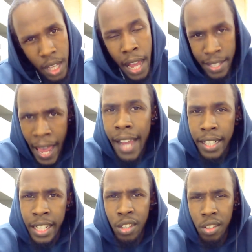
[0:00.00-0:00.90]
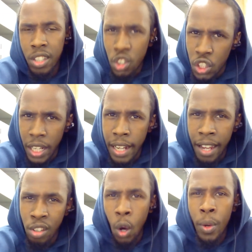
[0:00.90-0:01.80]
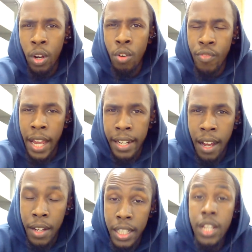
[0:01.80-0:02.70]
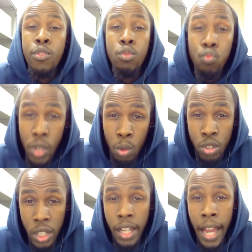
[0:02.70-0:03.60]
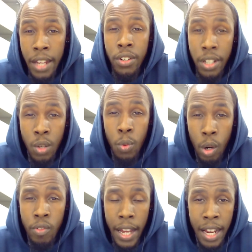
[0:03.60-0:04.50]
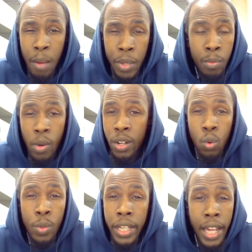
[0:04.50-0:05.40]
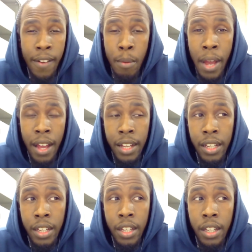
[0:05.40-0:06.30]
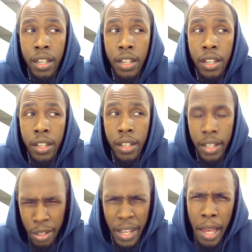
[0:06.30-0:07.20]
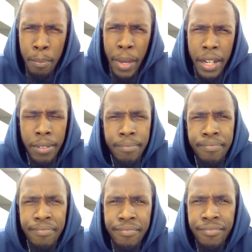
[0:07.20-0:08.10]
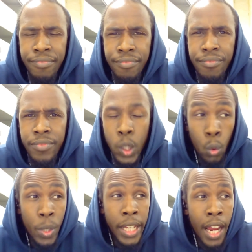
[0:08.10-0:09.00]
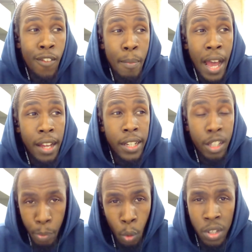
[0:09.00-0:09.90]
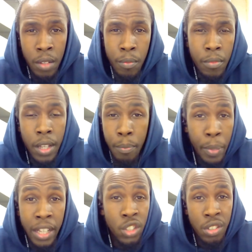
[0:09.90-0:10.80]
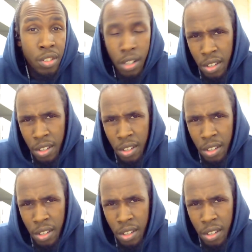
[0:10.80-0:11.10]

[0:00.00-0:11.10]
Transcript: attack this shit that is going on right now. There is real shit going on in the world right now, people, and all we care about is getting bent. All we care about is posting pictures,